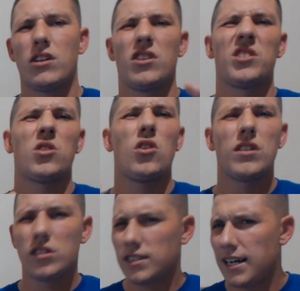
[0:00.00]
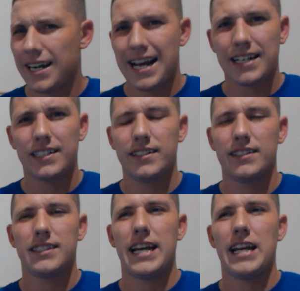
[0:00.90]
Her daughter's not acting the
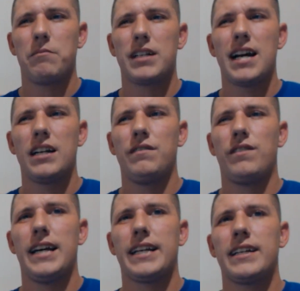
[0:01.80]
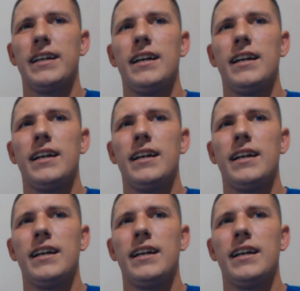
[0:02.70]
same, kind of like,